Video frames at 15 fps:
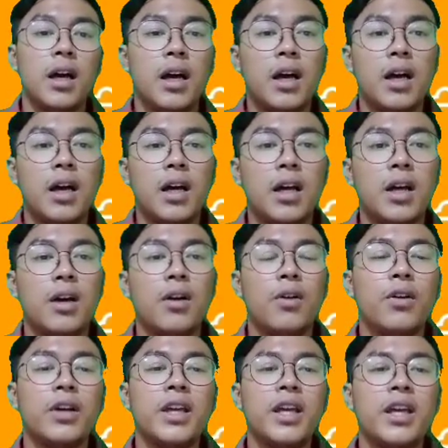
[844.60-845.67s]

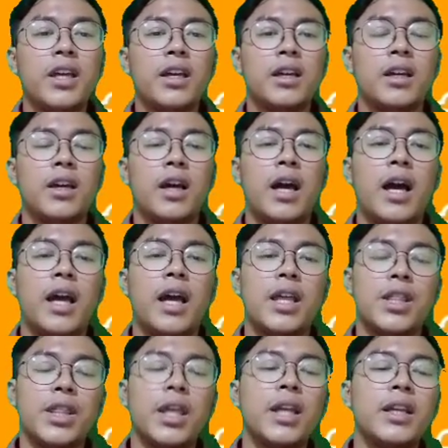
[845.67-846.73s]
Okay,
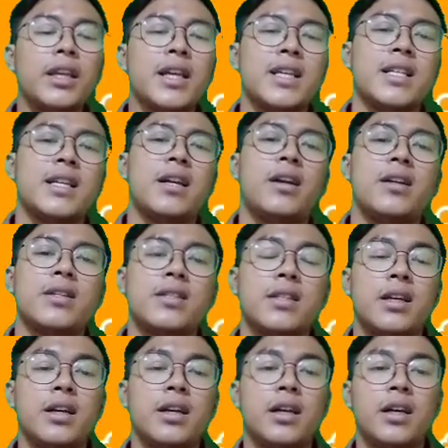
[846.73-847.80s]
I think there's